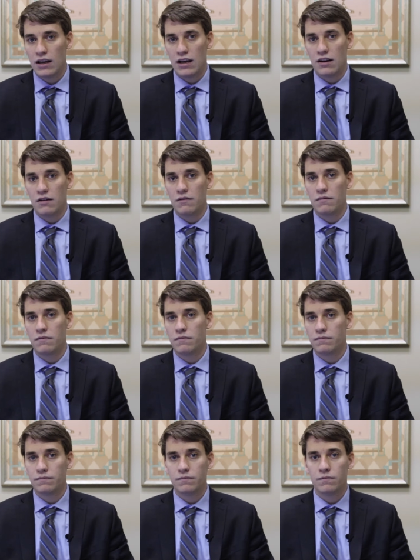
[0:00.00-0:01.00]
and a
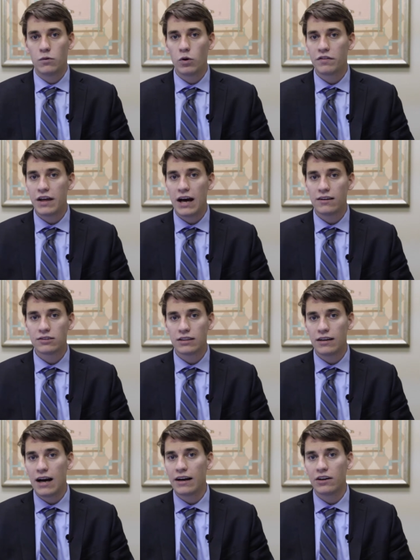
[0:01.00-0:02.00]

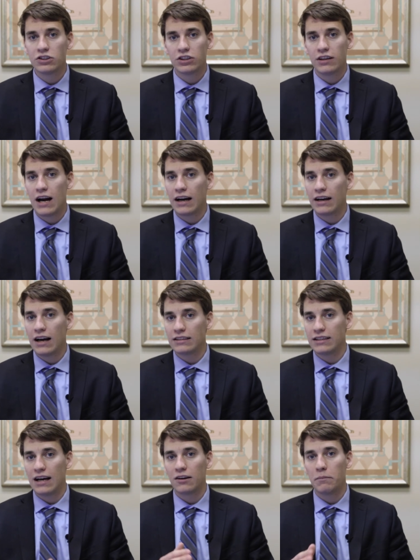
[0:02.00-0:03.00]

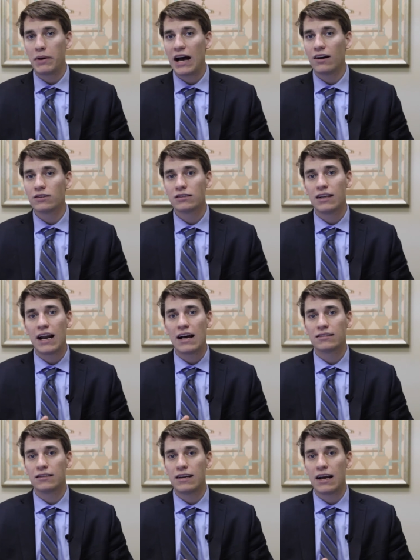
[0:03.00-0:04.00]
$4,999 balance, that
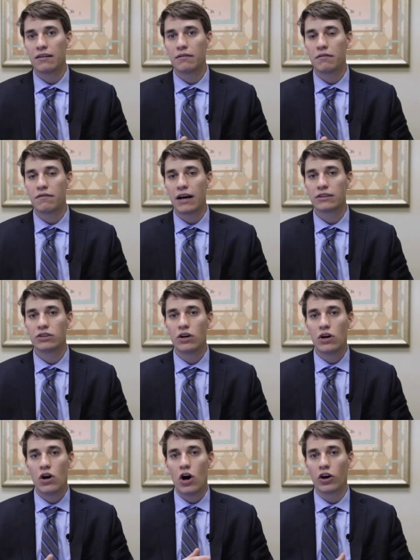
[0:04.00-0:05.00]
has a negative effect
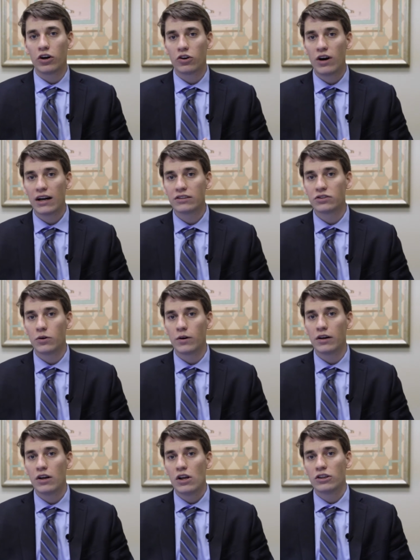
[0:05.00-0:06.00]
on our credit
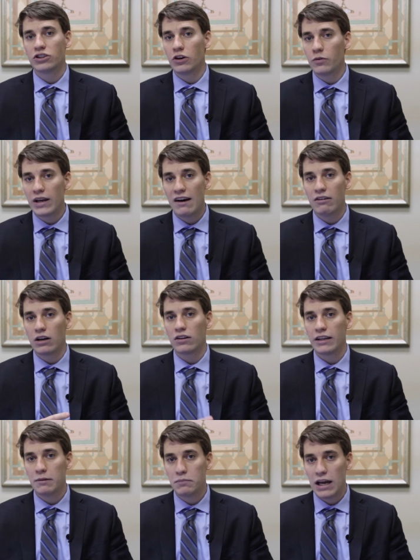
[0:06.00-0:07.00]
score. So if we have a
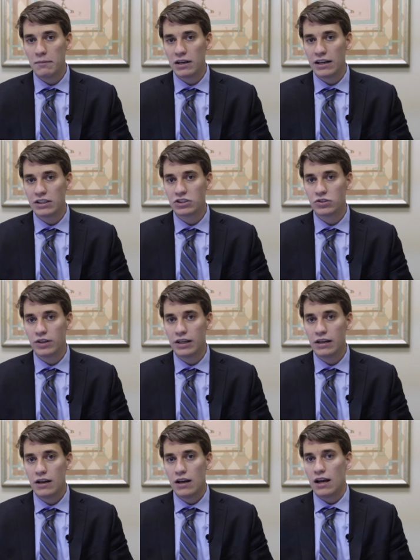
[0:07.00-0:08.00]
clean payment
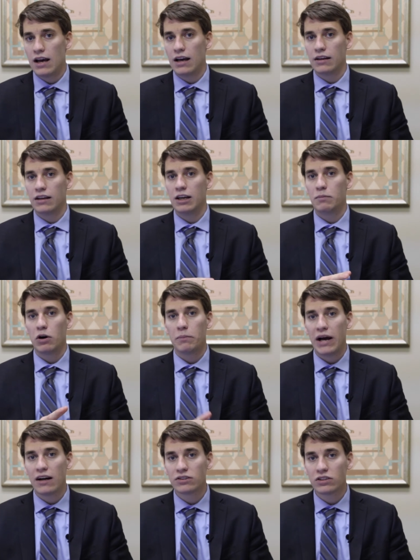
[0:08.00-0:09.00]
history and keep our
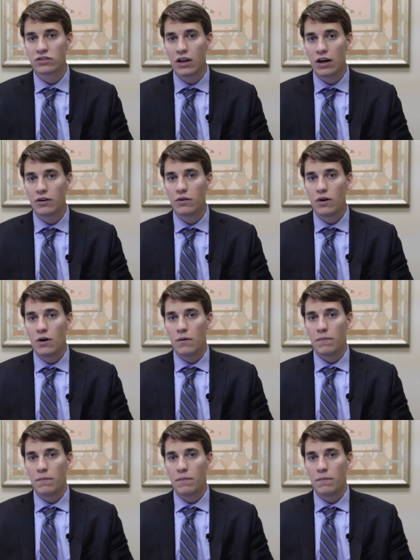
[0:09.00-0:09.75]
balances low